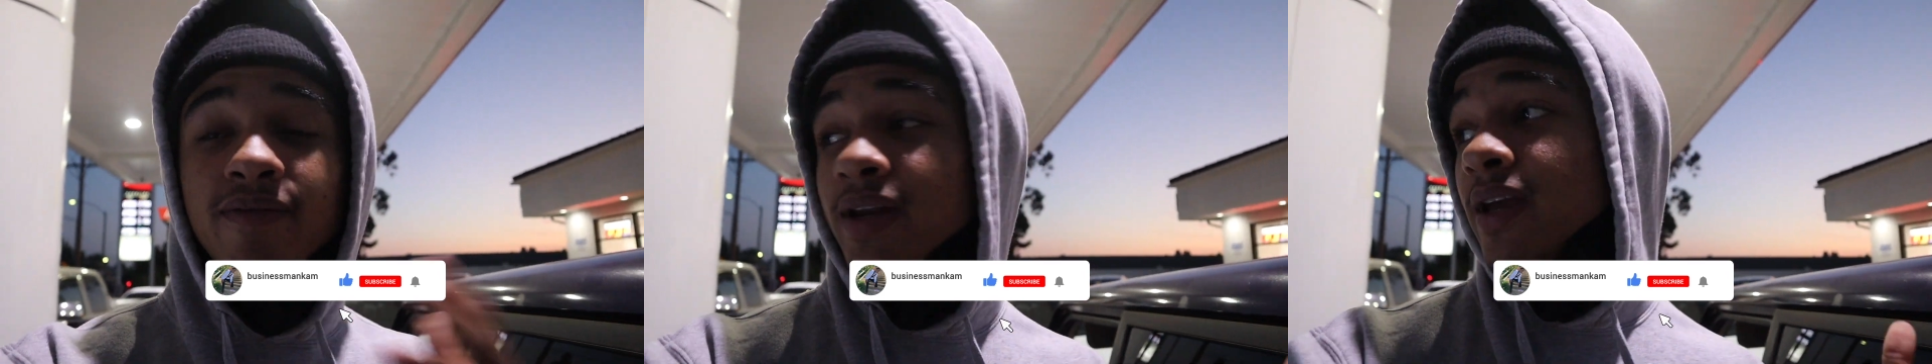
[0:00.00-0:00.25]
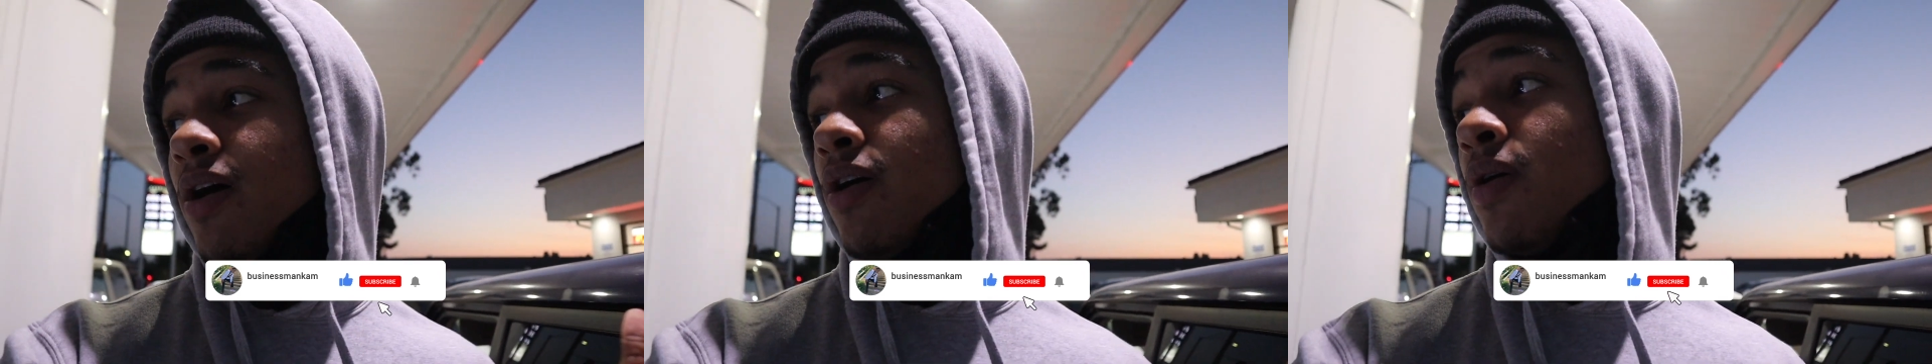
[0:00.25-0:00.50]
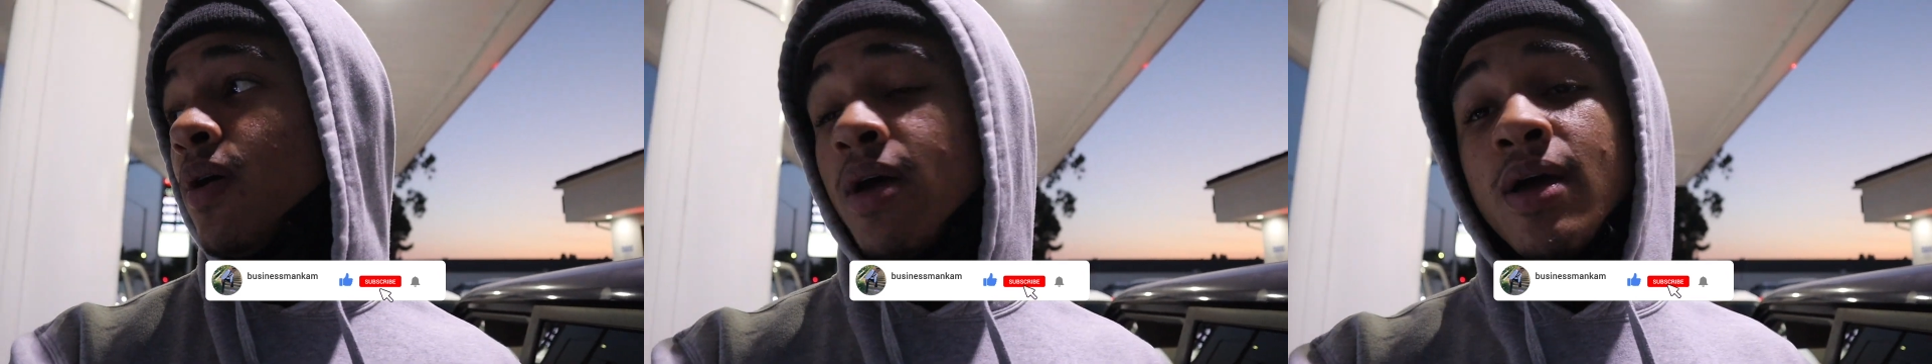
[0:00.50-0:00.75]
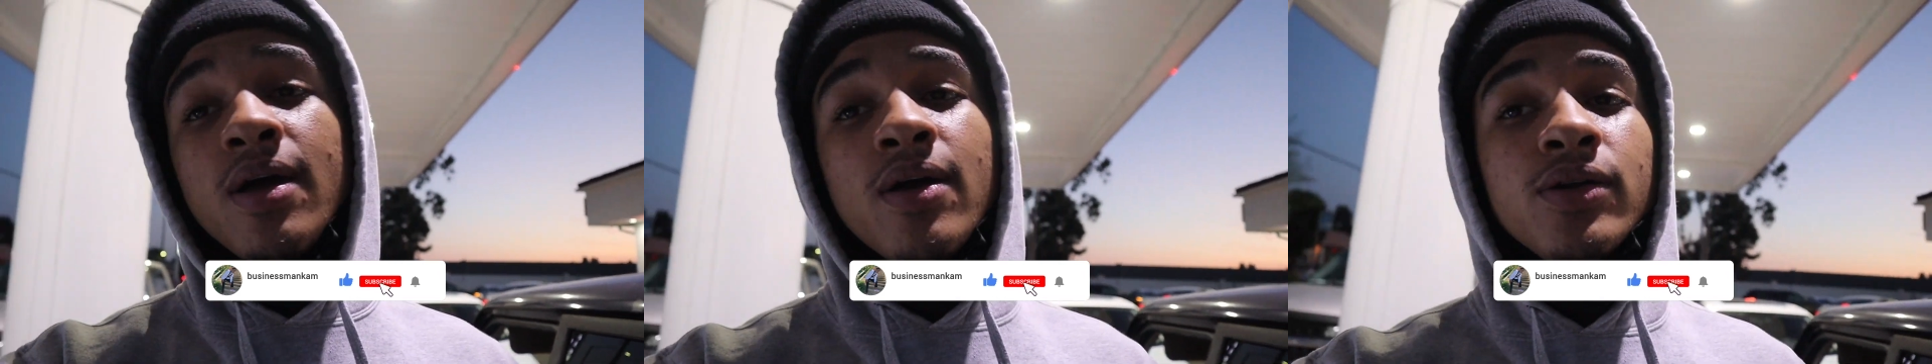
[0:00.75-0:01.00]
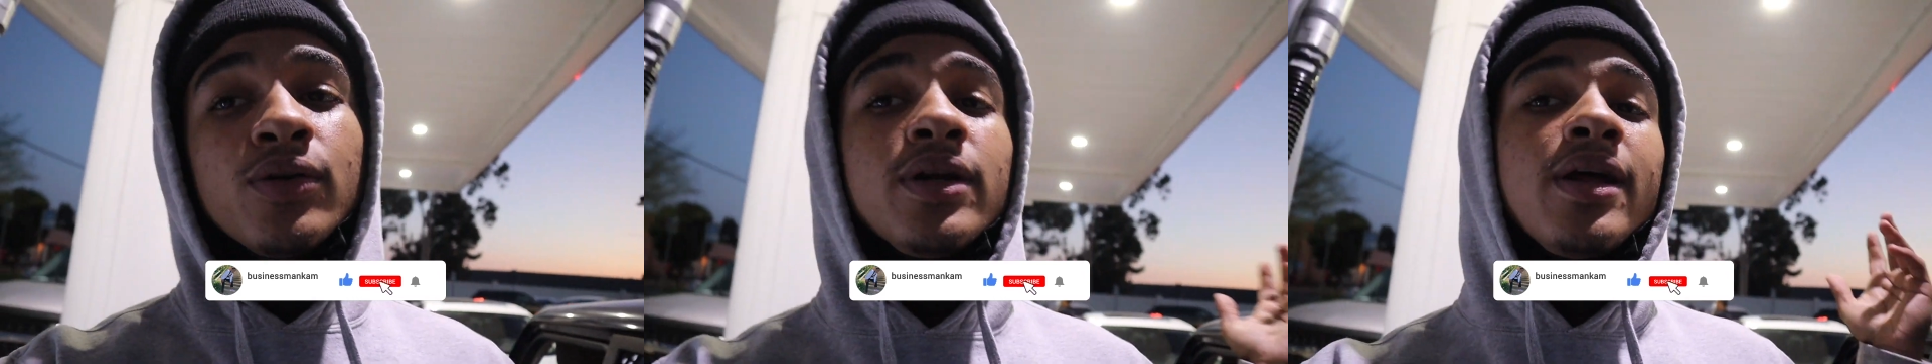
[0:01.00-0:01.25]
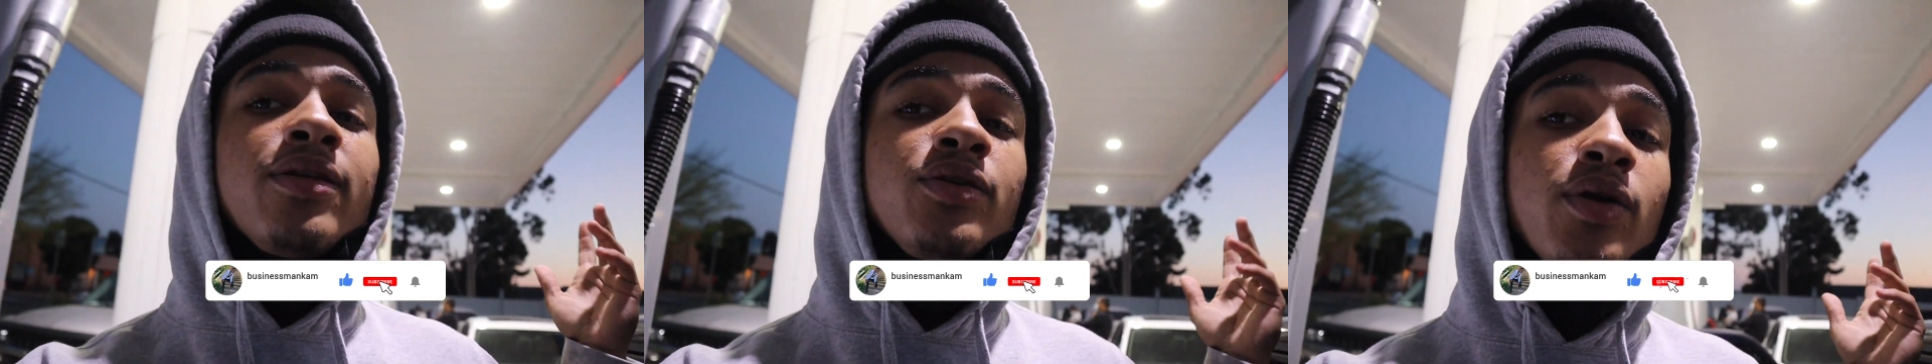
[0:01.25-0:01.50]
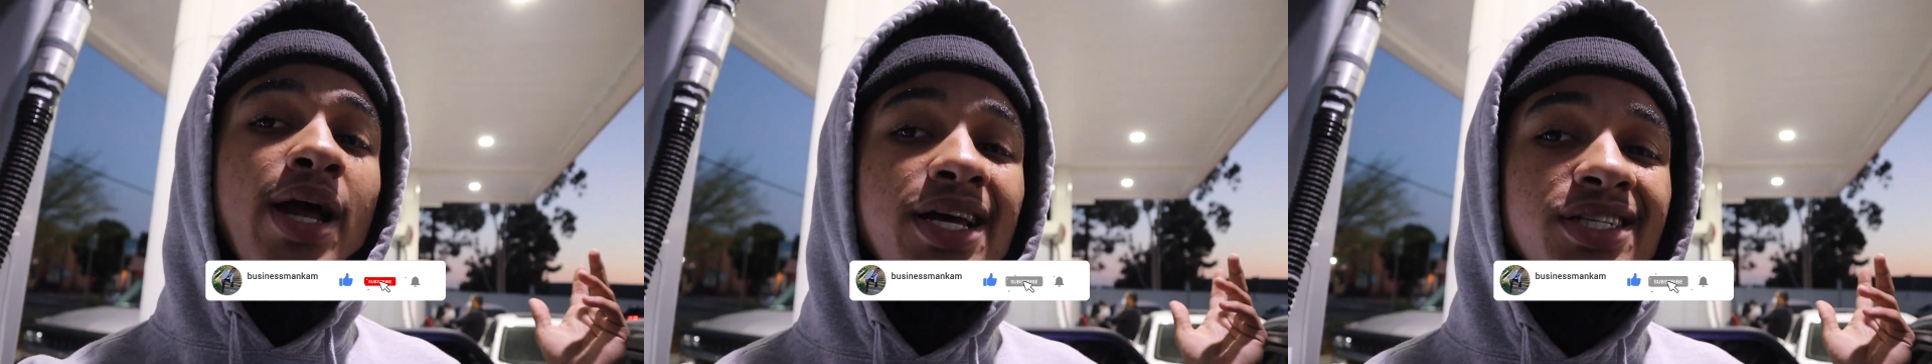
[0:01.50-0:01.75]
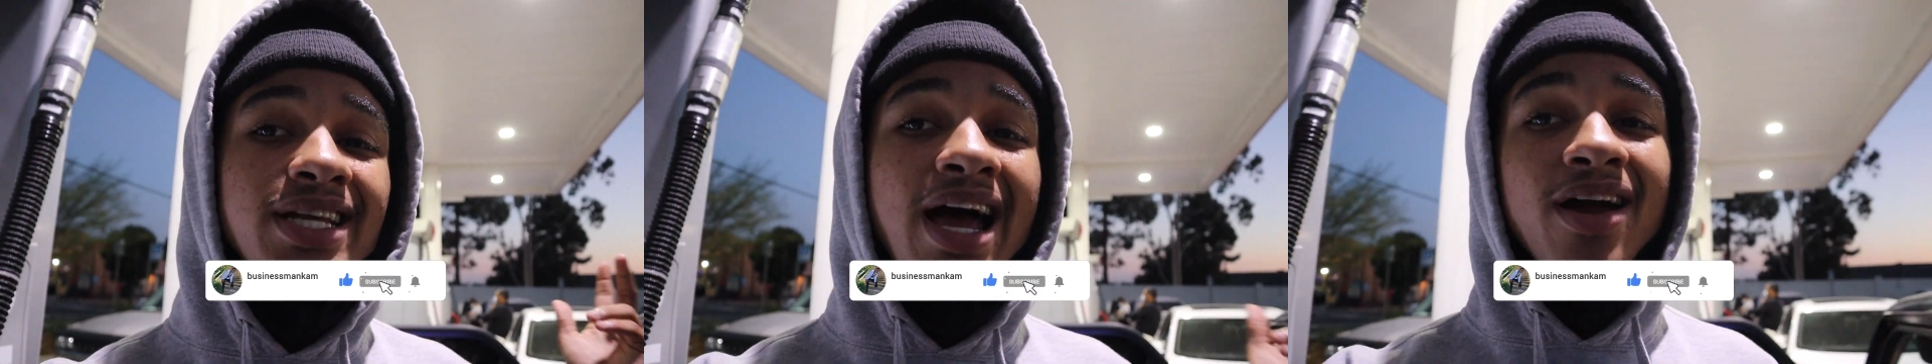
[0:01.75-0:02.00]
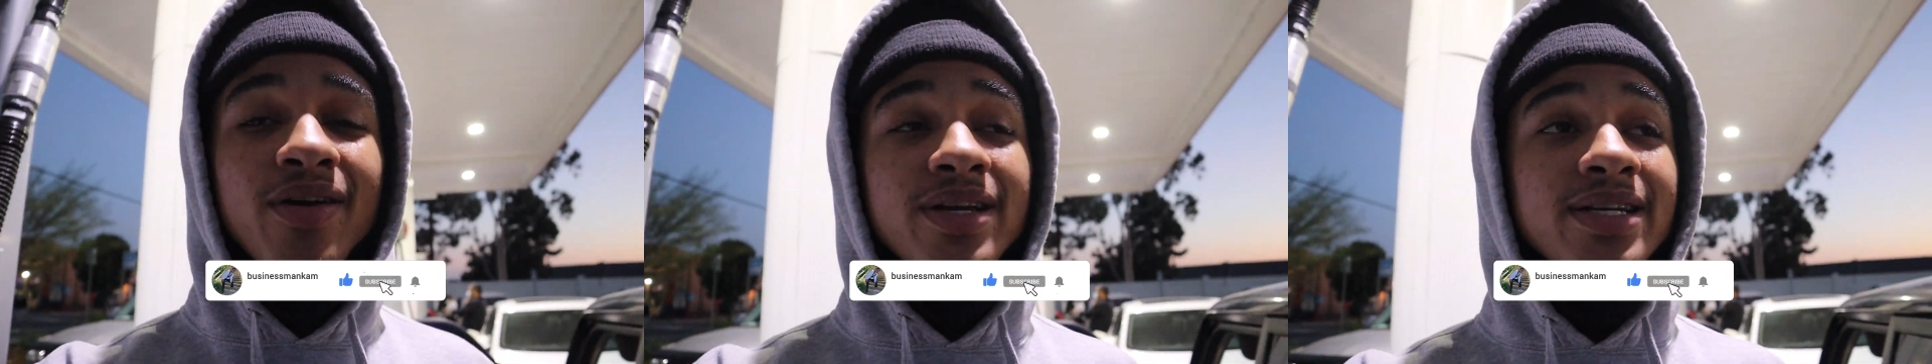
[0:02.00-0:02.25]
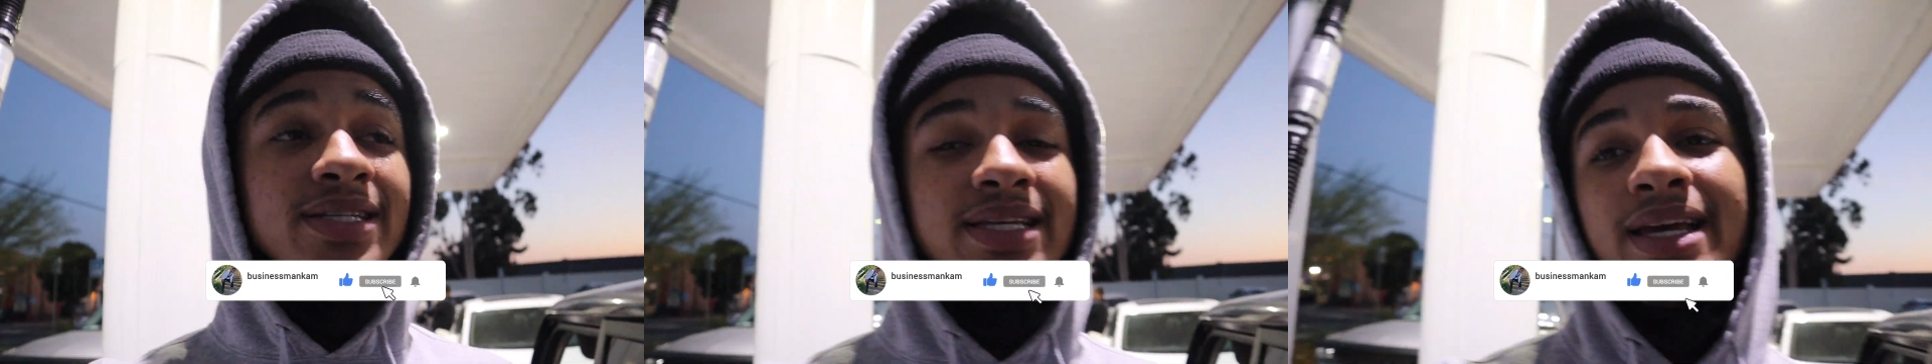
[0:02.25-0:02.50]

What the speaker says: video, doing another DoorDash Diaries,